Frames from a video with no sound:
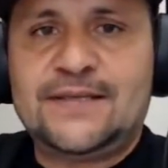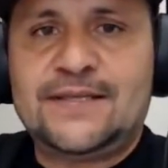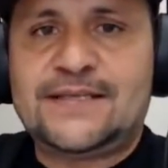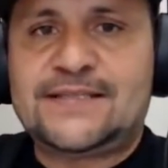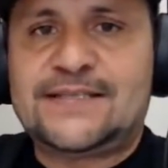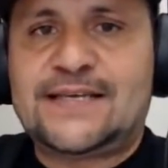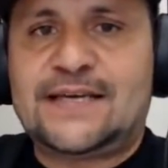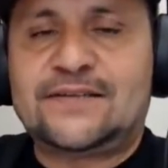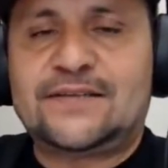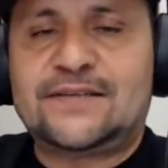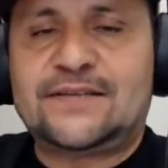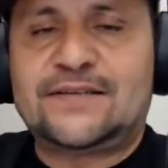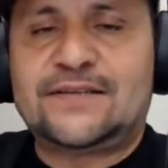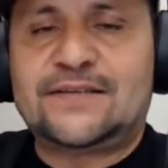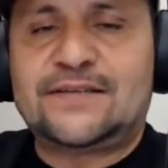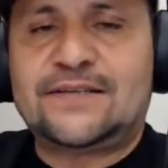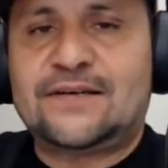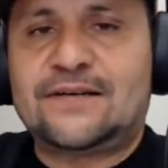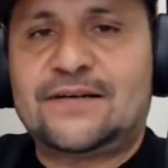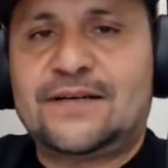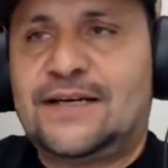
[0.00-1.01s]
that's out
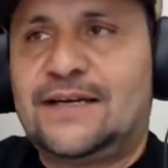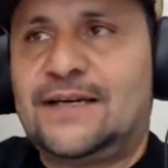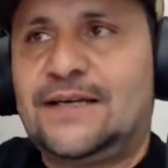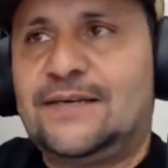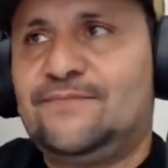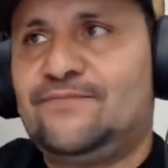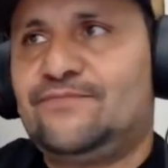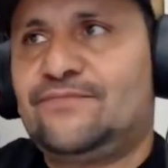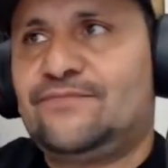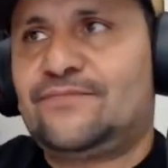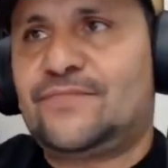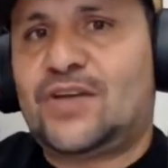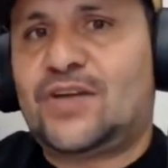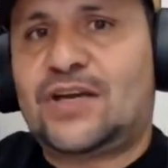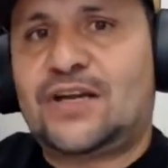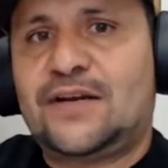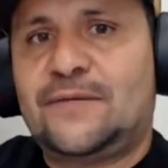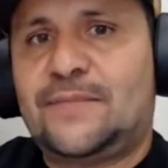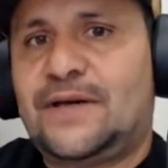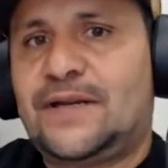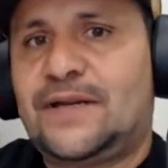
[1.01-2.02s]
there. And I talking about